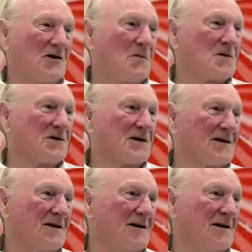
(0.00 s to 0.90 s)
opposite.
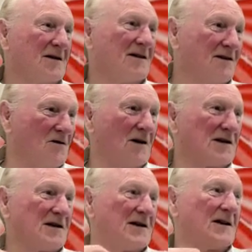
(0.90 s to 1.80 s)
You
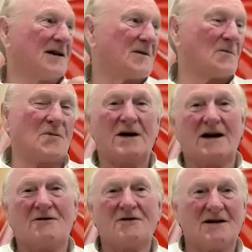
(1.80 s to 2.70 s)
actually bring
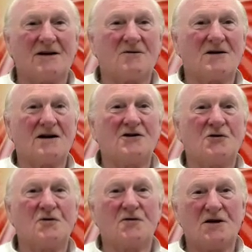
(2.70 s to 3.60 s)
everything within
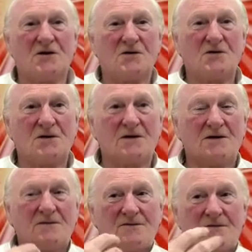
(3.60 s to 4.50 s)
your field,
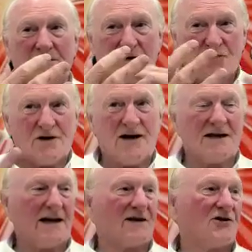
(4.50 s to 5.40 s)
create
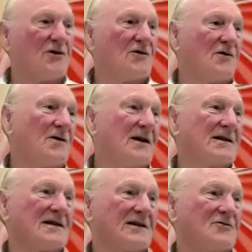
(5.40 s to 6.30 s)
that tone
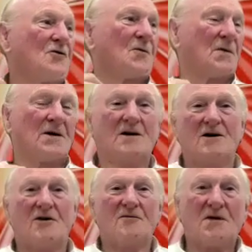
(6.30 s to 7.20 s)
as a group
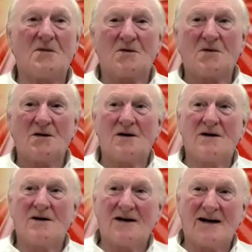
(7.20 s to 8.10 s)
of people,
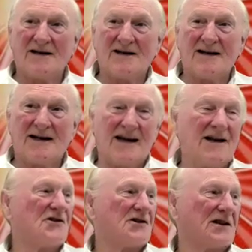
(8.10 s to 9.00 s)
and that
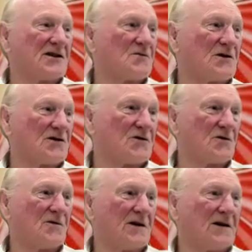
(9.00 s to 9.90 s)
energy is what's
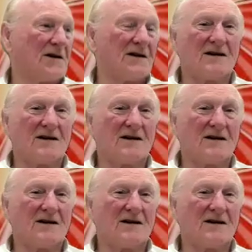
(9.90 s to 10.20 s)
serving